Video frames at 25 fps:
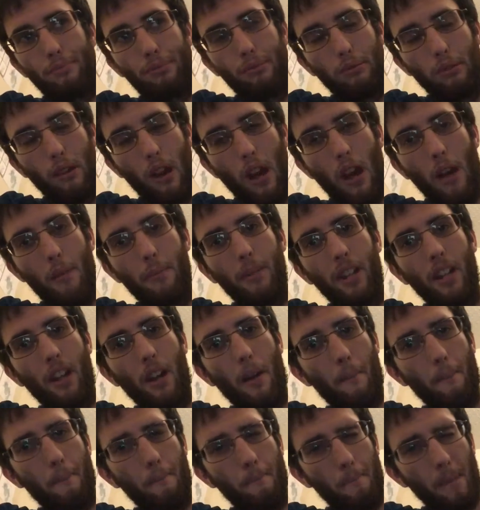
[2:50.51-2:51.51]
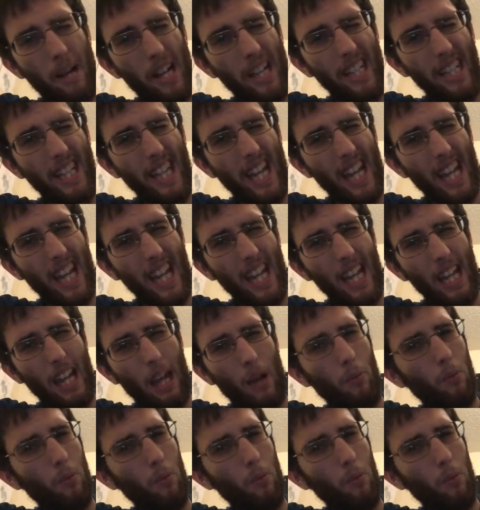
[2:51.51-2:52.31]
probably on Monday.